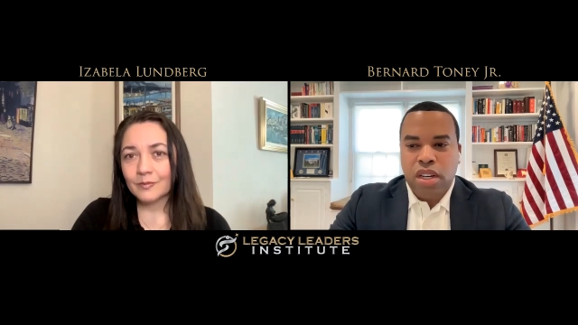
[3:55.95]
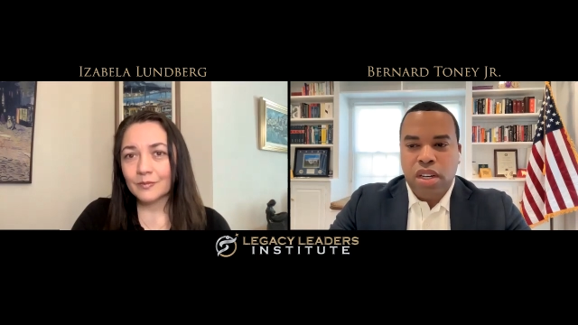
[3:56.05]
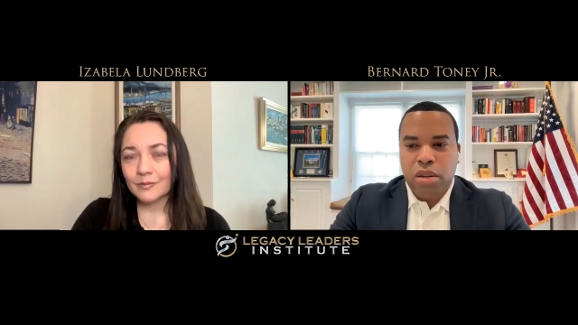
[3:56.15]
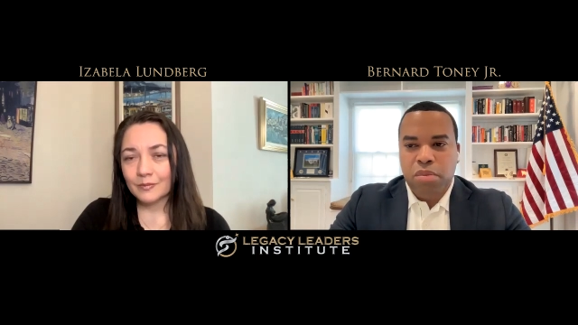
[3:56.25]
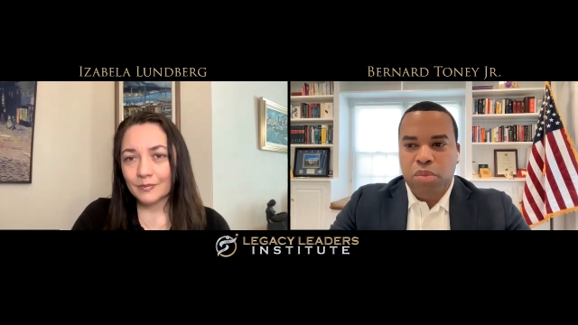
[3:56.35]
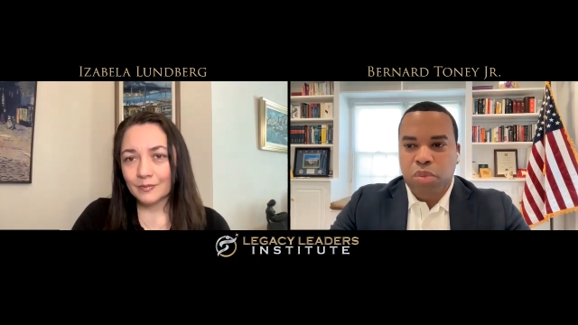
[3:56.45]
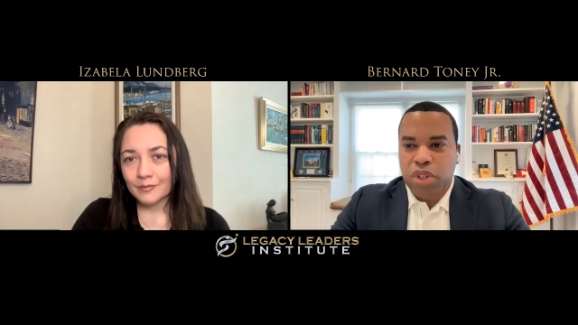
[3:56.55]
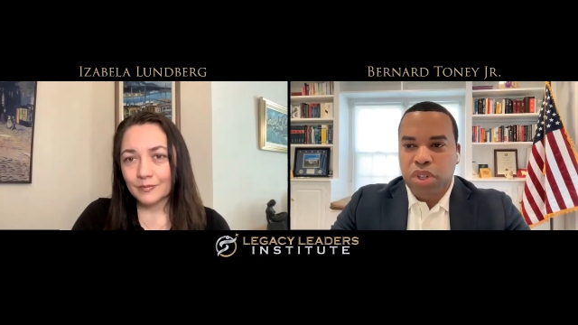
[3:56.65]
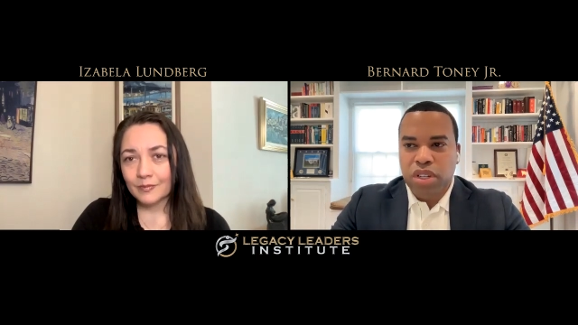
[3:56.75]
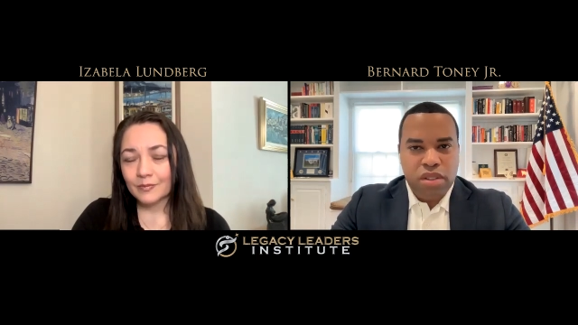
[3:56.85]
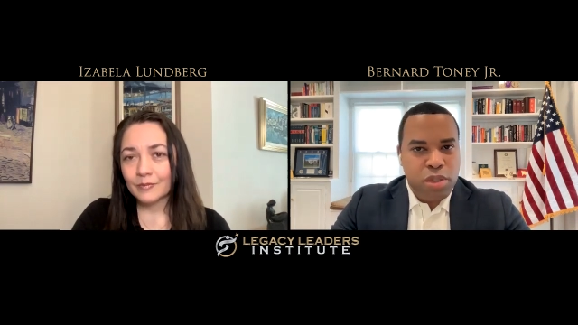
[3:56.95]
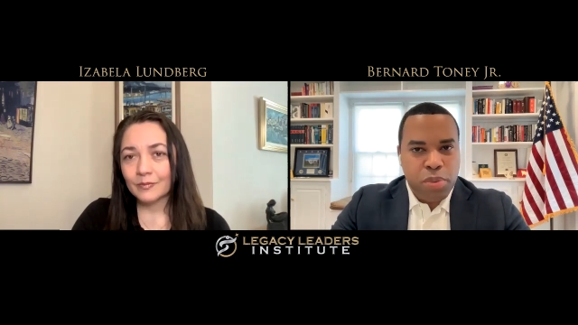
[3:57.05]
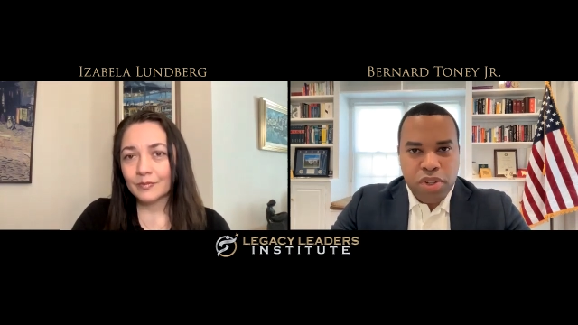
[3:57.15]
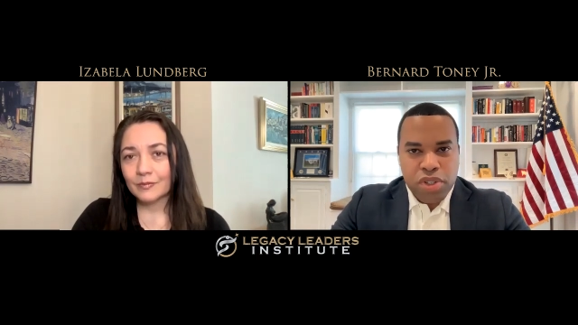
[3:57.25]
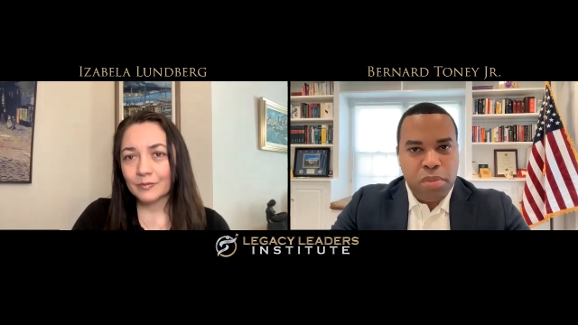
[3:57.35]
Speaker 1: Um, we
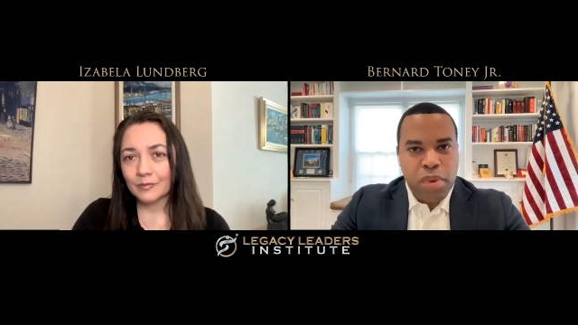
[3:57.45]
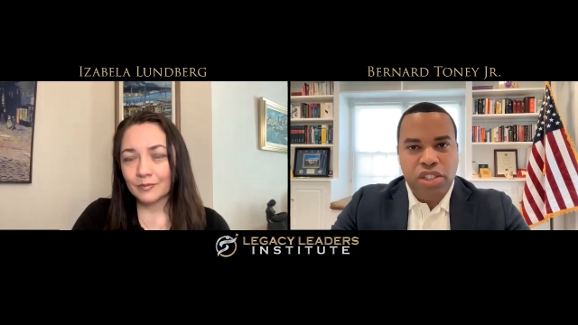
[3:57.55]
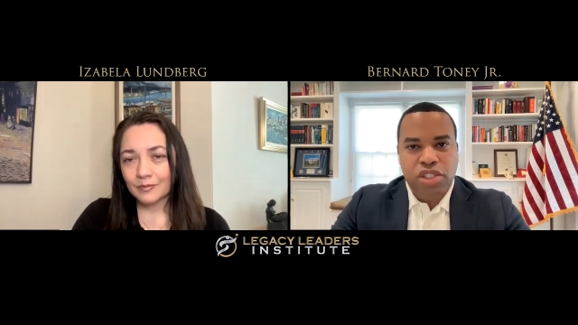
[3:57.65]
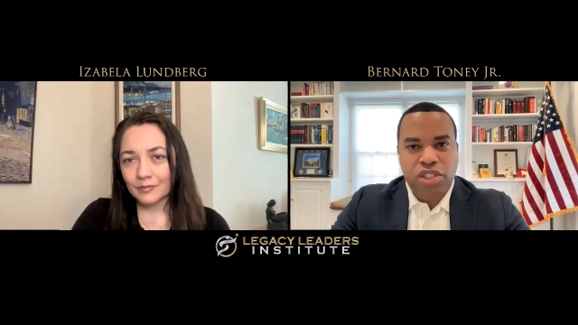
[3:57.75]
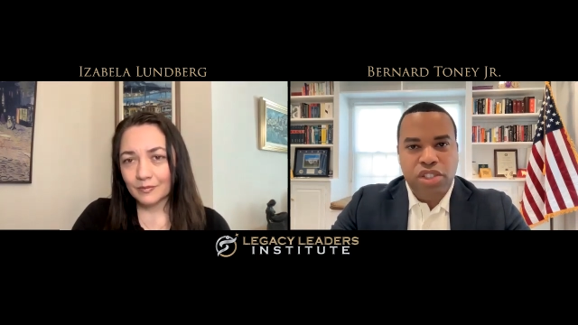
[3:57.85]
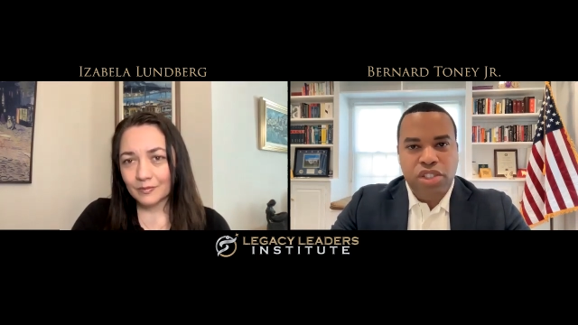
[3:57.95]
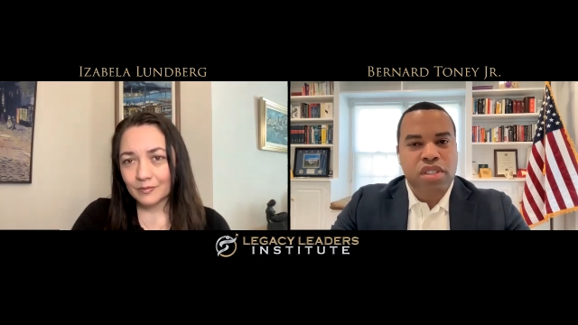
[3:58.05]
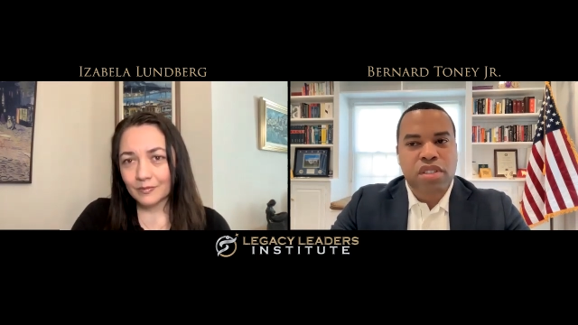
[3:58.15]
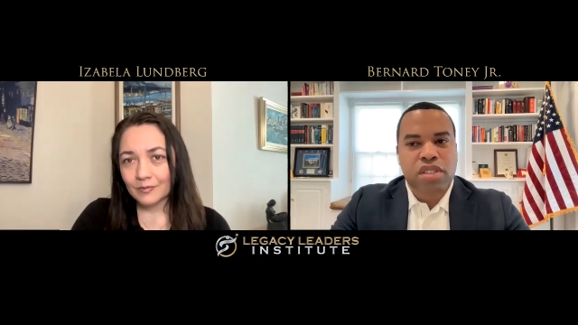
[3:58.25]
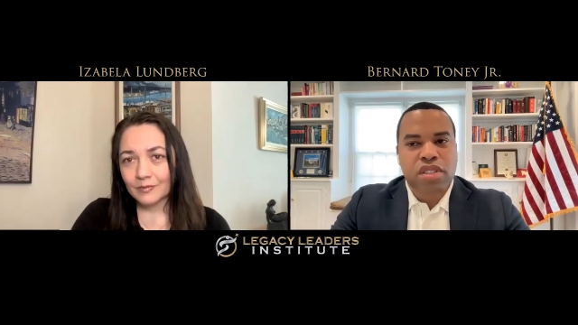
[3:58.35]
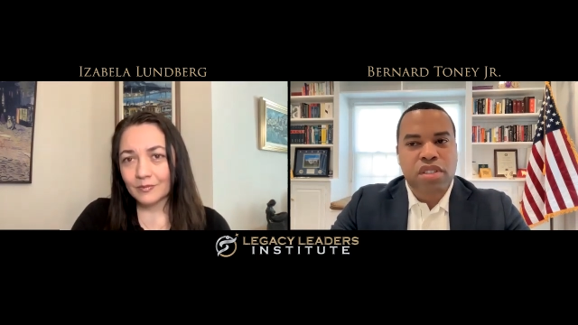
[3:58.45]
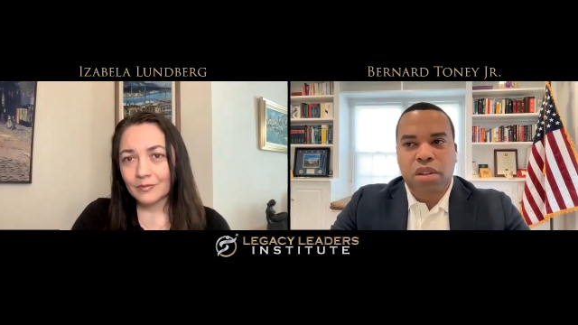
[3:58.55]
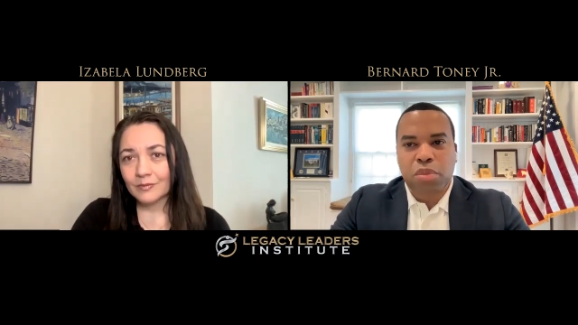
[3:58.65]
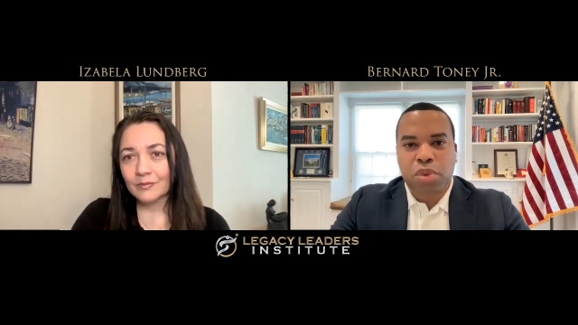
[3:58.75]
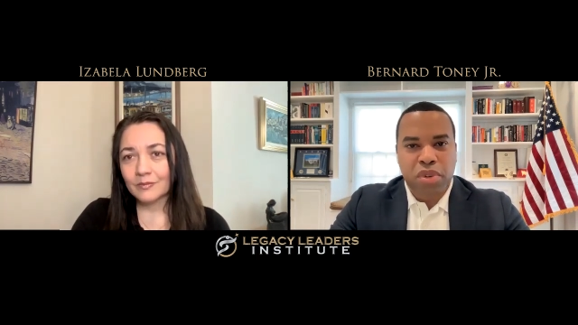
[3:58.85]
experience mass shootings.
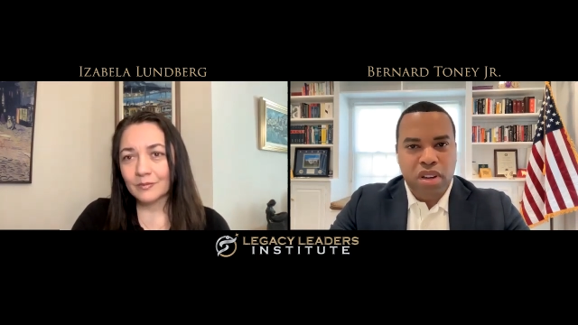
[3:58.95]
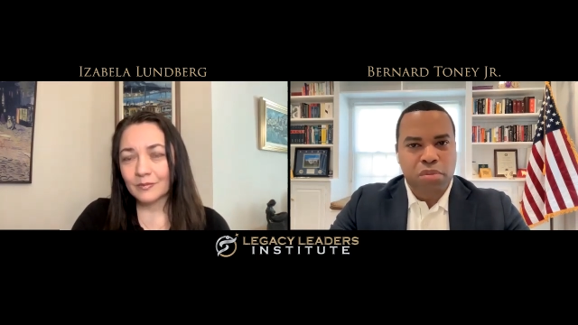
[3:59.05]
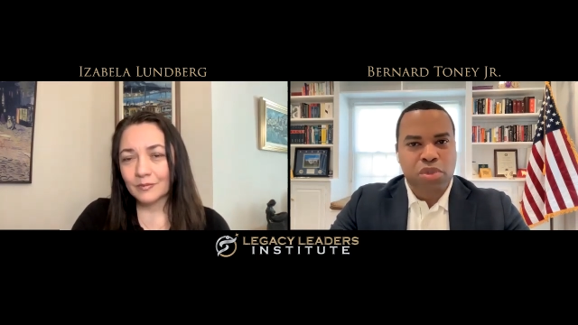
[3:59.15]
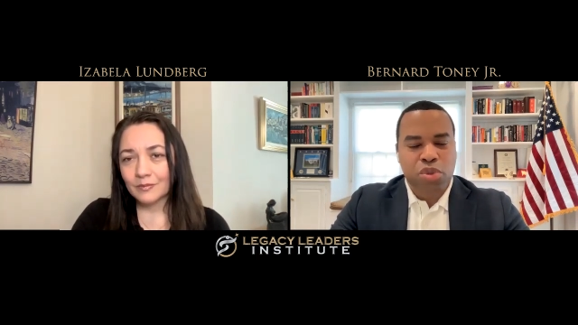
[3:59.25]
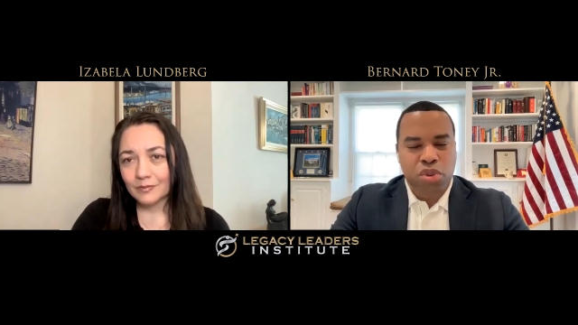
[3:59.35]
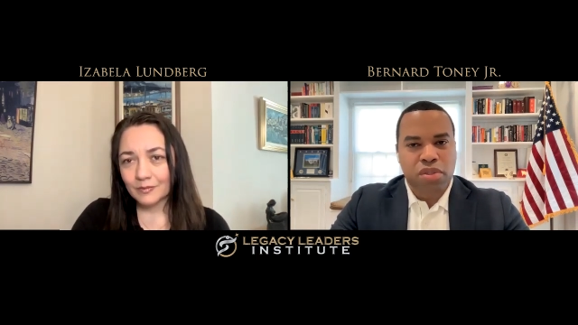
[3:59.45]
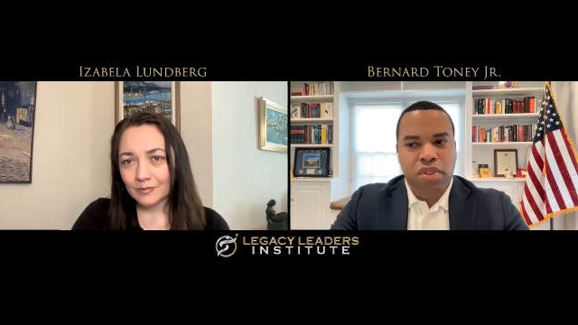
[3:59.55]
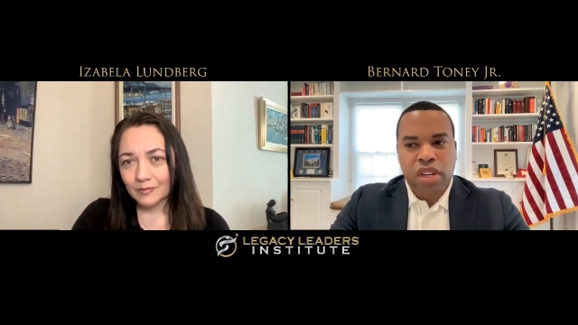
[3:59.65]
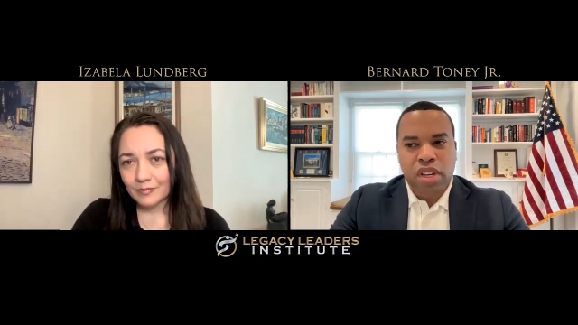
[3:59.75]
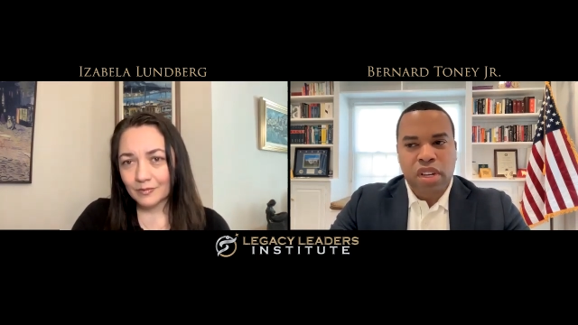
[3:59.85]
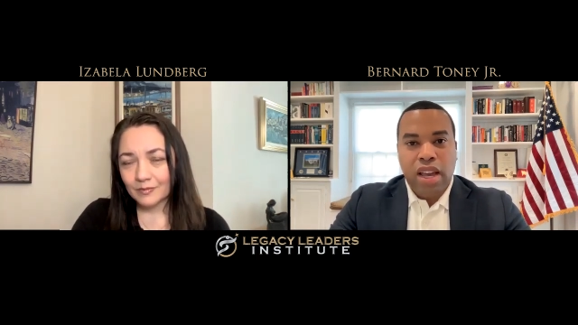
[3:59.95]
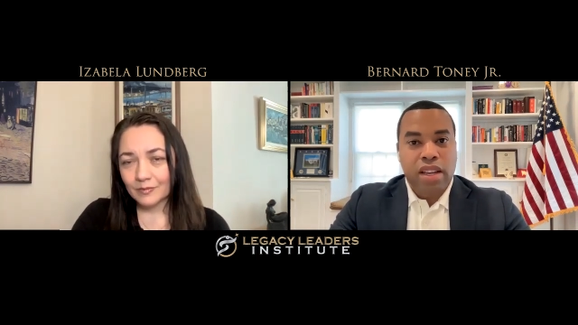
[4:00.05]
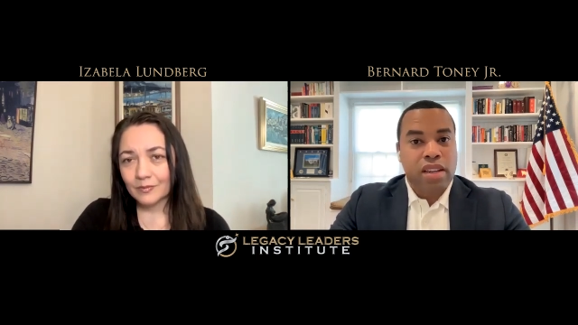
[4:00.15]
Um, we become sort of